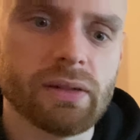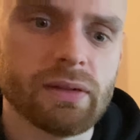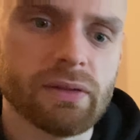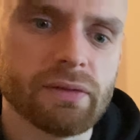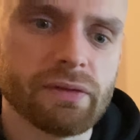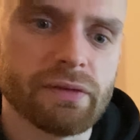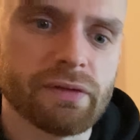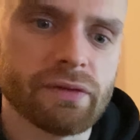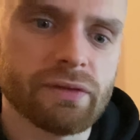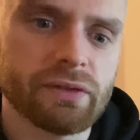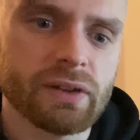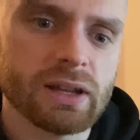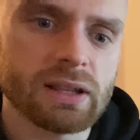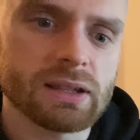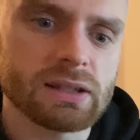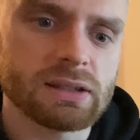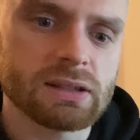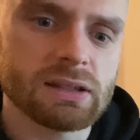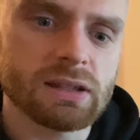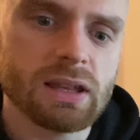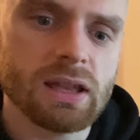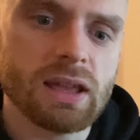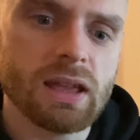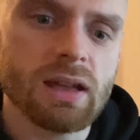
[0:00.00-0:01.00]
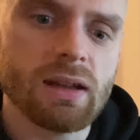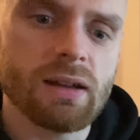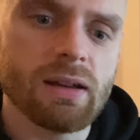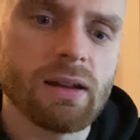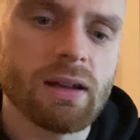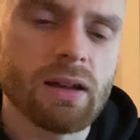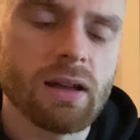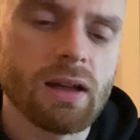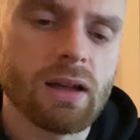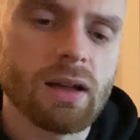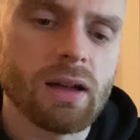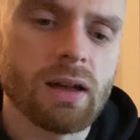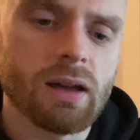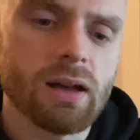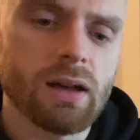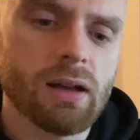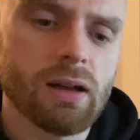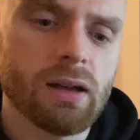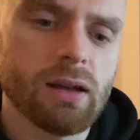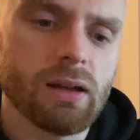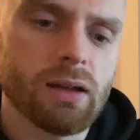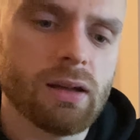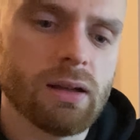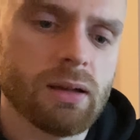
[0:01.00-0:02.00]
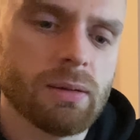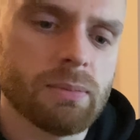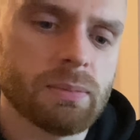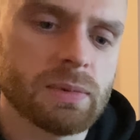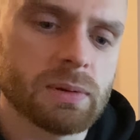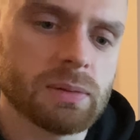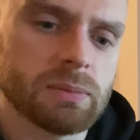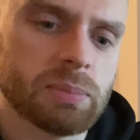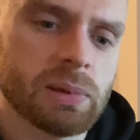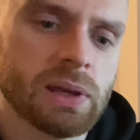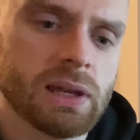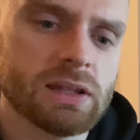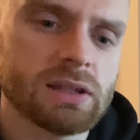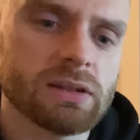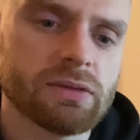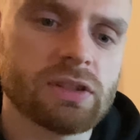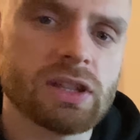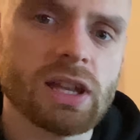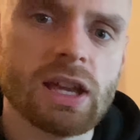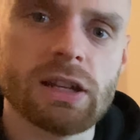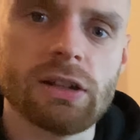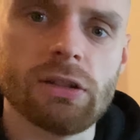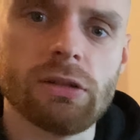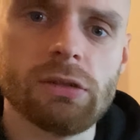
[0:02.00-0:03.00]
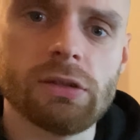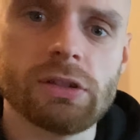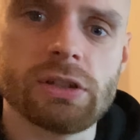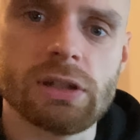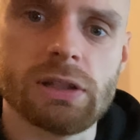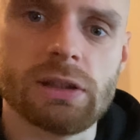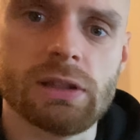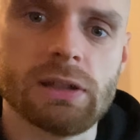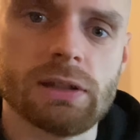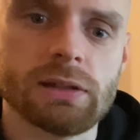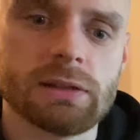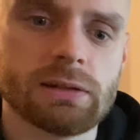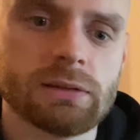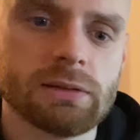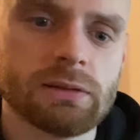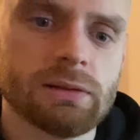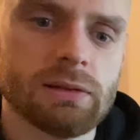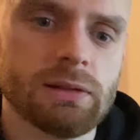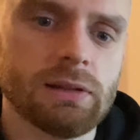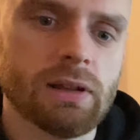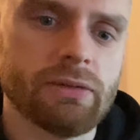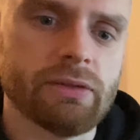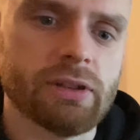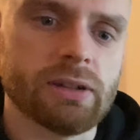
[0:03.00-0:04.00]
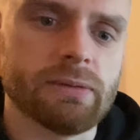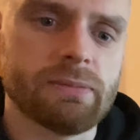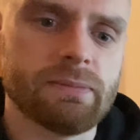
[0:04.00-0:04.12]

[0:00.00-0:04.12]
fancy piece of technology there. Love it.